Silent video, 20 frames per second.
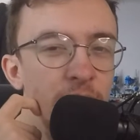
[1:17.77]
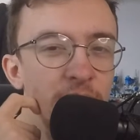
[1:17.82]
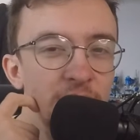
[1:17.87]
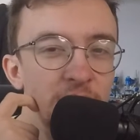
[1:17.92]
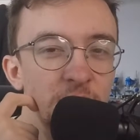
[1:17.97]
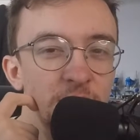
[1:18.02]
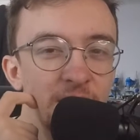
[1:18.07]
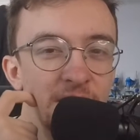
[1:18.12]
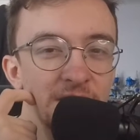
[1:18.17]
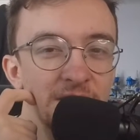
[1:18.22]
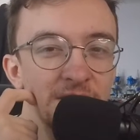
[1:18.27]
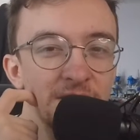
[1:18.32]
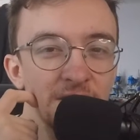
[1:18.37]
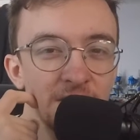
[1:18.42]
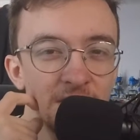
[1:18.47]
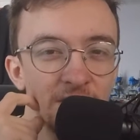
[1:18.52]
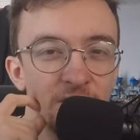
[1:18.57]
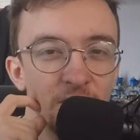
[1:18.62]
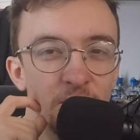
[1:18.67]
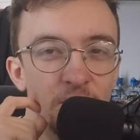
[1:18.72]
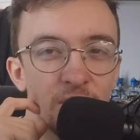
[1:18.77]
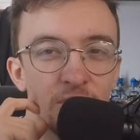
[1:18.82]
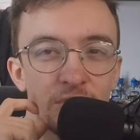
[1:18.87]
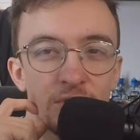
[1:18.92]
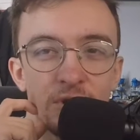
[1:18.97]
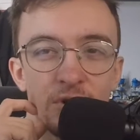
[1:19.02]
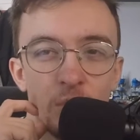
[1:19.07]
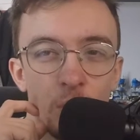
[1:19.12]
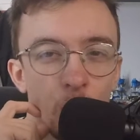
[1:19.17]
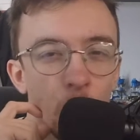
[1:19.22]
expecting that Liverpool are
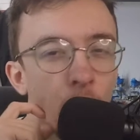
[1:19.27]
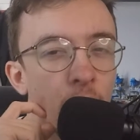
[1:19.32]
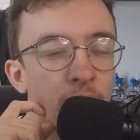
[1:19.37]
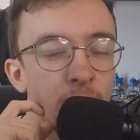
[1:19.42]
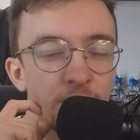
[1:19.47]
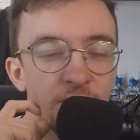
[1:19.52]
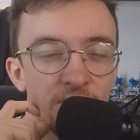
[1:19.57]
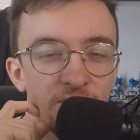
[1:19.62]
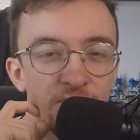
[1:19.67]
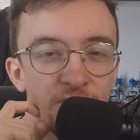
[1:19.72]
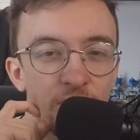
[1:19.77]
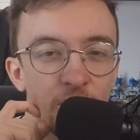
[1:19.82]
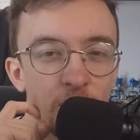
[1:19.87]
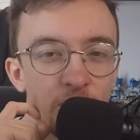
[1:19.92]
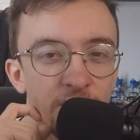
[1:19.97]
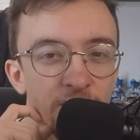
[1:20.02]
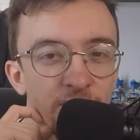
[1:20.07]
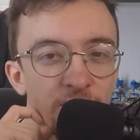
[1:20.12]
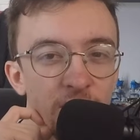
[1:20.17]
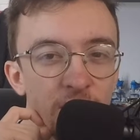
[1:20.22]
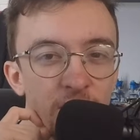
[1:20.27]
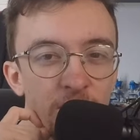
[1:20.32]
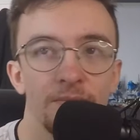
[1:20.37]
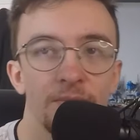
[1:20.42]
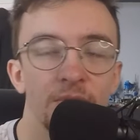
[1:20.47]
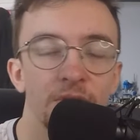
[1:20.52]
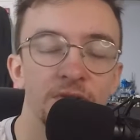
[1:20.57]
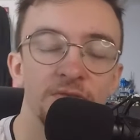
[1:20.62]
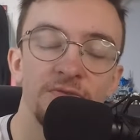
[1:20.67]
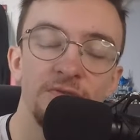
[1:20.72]
going to wipe the floor with
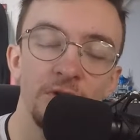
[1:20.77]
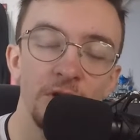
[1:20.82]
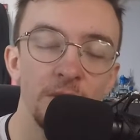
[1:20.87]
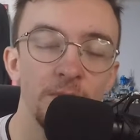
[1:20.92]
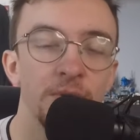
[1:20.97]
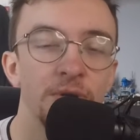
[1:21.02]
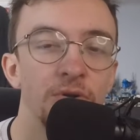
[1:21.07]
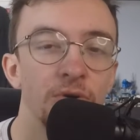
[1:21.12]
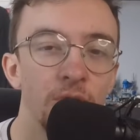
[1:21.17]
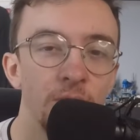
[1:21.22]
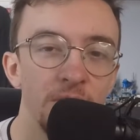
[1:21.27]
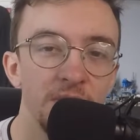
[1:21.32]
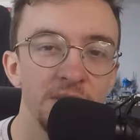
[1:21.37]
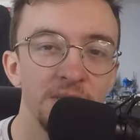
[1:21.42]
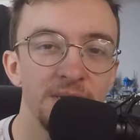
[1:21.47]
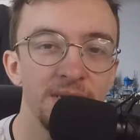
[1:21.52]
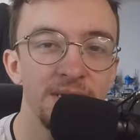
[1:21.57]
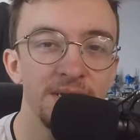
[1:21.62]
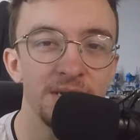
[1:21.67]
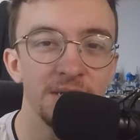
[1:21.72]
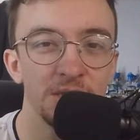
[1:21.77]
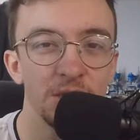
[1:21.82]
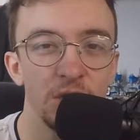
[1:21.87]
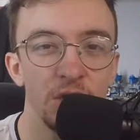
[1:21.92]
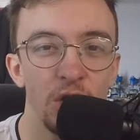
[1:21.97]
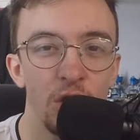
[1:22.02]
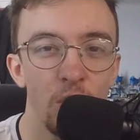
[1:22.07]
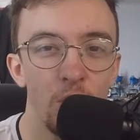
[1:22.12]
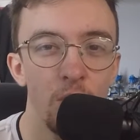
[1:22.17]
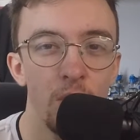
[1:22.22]
Fulham, as Fulham are normally seen as a
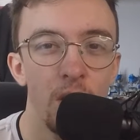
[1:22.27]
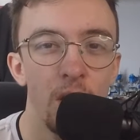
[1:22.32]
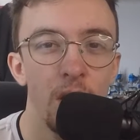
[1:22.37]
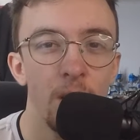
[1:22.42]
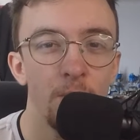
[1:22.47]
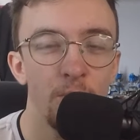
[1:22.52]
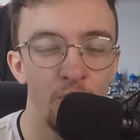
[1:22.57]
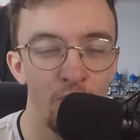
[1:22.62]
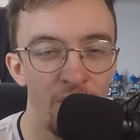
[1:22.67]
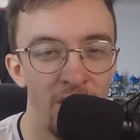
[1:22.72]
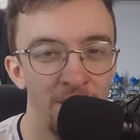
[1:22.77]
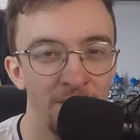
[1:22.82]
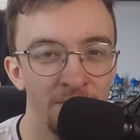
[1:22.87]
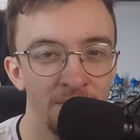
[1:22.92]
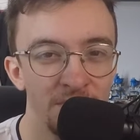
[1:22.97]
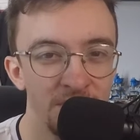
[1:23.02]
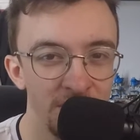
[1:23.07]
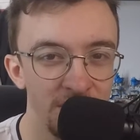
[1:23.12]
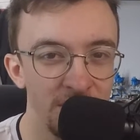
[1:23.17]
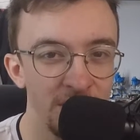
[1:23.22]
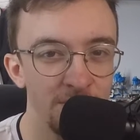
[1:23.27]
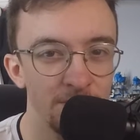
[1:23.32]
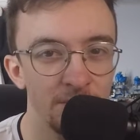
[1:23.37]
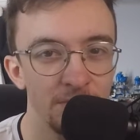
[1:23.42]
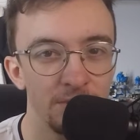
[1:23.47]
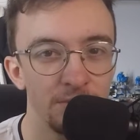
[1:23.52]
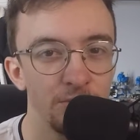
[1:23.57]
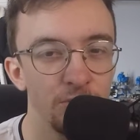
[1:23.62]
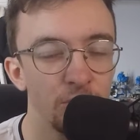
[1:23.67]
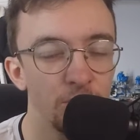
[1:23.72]
low Prem team,
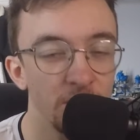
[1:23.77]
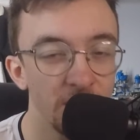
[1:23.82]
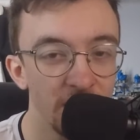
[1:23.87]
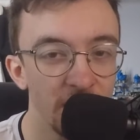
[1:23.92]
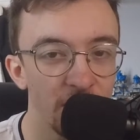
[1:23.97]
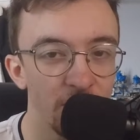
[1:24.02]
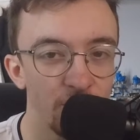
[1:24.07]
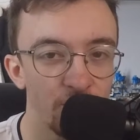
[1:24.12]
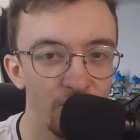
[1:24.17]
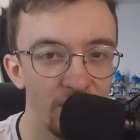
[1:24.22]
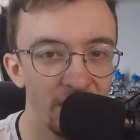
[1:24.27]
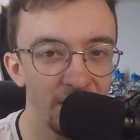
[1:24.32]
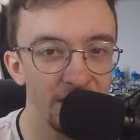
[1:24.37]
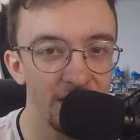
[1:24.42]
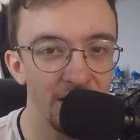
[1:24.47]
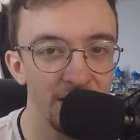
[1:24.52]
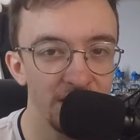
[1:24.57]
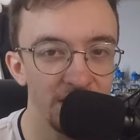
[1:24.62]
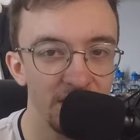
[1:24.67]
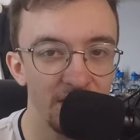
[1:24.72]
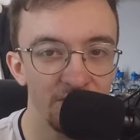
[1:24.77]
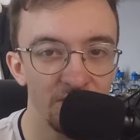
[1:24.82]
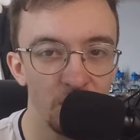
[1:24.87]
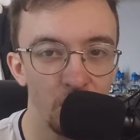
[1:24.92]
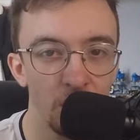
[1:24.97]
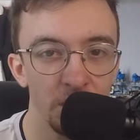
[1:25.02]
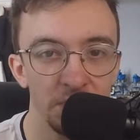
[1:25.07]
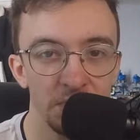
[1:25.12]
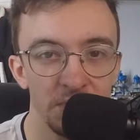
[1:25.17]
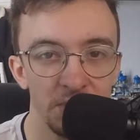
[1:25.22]
normally getting relegated after
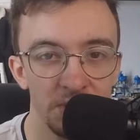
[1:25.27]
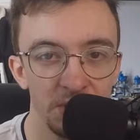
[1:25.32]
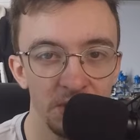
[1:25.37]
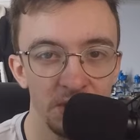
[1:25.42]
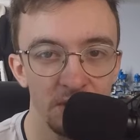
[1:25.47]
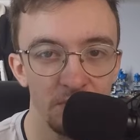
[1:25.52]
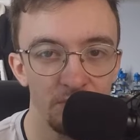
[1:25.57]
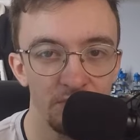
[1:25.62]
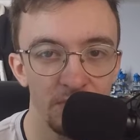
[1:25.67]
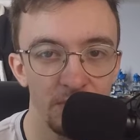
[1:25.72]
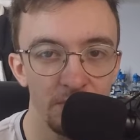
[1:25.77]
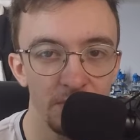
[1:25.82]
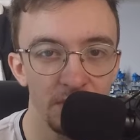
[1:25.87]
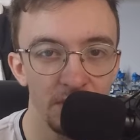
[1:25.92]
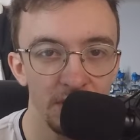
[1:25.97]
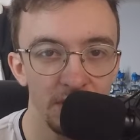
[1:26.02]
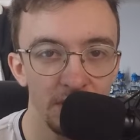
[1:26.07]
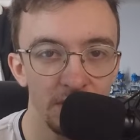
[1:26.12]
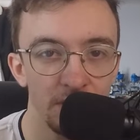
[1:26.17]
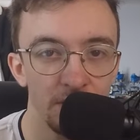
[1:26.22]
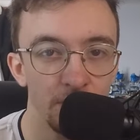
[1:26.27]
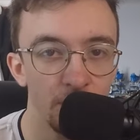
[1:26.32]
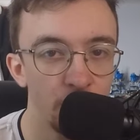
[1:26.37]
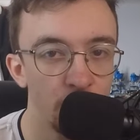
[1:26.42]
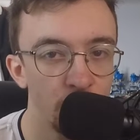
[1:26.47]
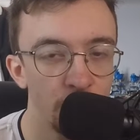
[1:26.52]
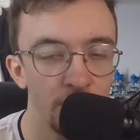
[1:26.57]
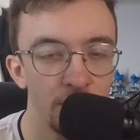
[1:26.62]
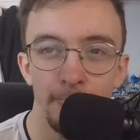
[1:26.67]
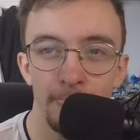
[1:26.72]
one season in the Premier League at the
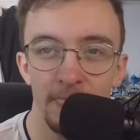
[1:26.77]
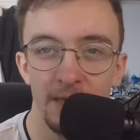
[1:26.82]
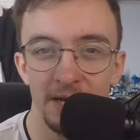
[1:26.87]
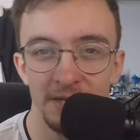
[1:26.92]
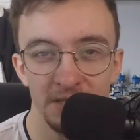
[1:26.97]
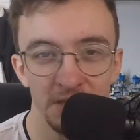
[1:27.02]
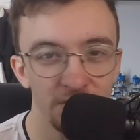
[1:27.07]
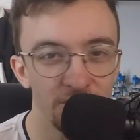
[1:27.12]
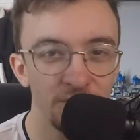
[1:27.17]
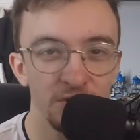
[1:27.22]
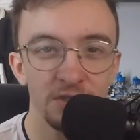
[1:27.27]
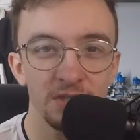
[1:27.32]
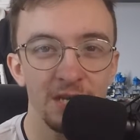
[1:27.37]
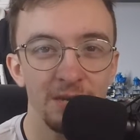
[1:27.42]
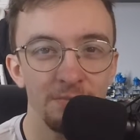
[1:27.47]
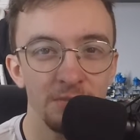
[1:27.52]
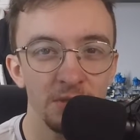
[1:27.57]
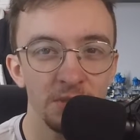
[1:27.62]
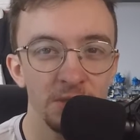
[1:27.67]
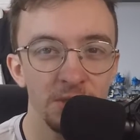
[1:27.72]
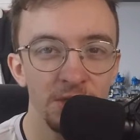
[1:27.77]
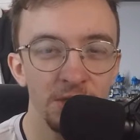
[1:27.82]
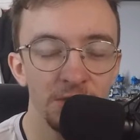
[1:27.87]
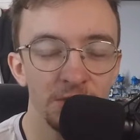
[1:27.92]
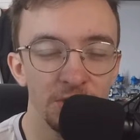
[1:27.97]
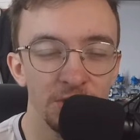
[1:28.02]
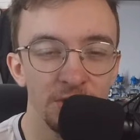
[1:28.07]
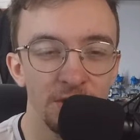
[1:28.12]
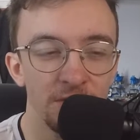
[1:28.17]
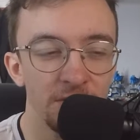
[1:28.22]
moment. As its first game of the
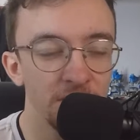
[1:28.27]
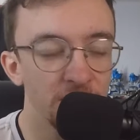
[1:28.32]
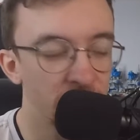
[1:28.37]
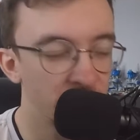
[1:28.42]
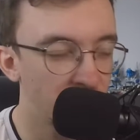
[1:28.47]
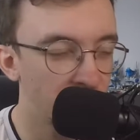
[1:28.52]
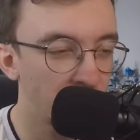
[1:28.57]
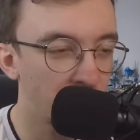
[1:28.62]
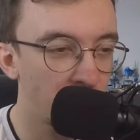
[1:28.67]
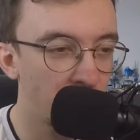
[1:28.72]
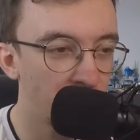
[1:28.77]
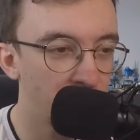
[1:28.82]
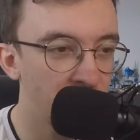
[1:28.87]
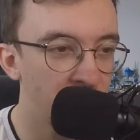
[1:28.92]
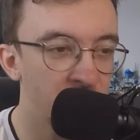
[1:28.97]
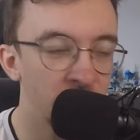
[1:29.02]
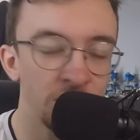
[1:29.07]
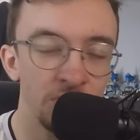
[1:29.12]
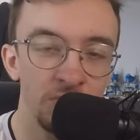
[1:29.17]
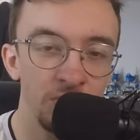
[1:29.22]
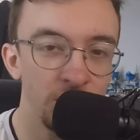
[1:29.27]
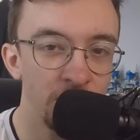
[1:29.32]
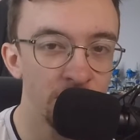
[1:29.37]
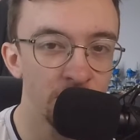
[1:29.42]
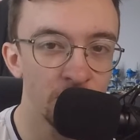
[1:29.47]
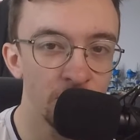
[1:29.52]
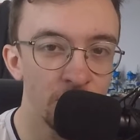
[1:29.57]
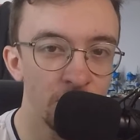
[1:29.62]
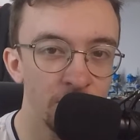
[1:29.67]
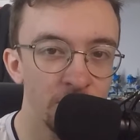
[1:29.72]
season, I think this is the closest the two
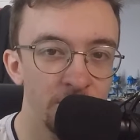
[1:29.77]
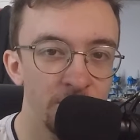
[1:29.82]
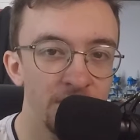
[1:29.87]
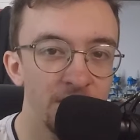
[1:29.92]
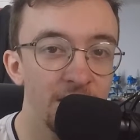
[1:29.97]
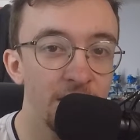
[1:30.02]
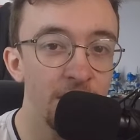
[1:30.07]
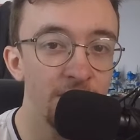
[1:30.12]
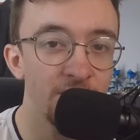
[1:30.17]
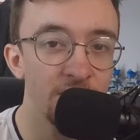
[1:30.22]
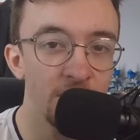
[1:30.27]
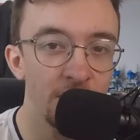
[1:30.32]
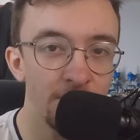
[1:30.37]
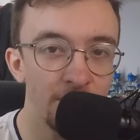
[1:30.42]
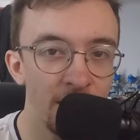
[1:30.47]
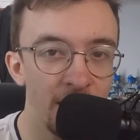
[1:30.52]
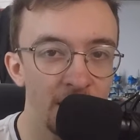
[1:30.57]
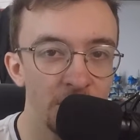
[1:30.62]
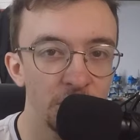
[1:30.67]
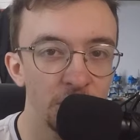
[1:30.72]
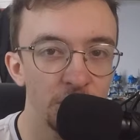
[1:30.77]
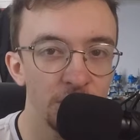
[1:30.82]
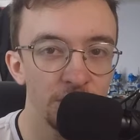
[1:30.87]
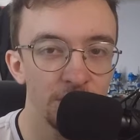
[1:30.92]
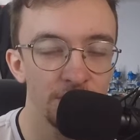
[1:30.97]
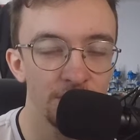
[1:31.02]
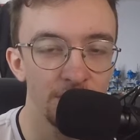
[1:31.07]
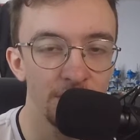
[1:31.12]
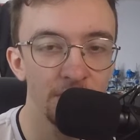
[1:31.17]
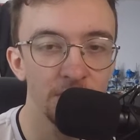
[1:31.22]
teams will come to being evenly matched.
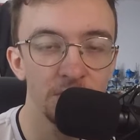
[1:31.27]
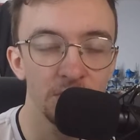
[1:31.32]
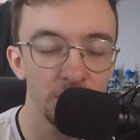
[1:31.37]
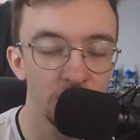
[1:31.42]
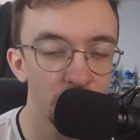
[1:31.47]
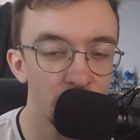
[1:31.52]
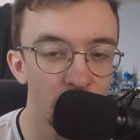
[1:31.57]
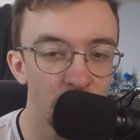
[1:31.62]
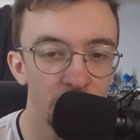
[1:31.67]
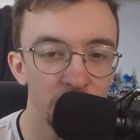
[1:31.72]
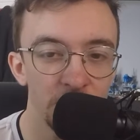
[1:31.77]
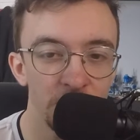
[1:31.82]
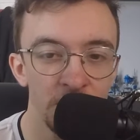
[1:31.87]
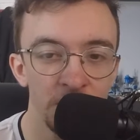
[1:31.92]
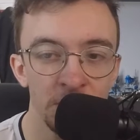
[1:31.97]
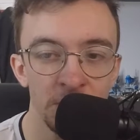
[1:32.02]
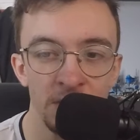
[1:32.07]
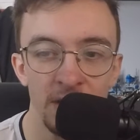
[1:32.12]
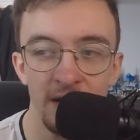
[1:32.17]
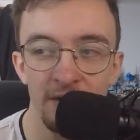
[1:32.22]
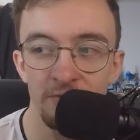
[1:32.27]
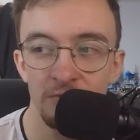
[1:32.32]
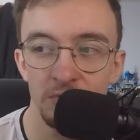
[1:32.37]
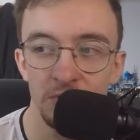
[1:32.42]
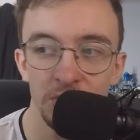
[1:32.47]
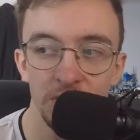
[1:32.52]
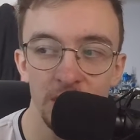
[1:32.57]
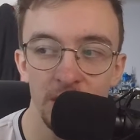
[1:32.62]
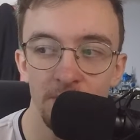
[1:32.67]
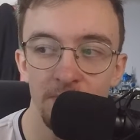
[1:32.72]
You know, it's the start of the season,
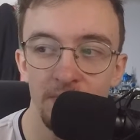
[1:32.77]
everyone's still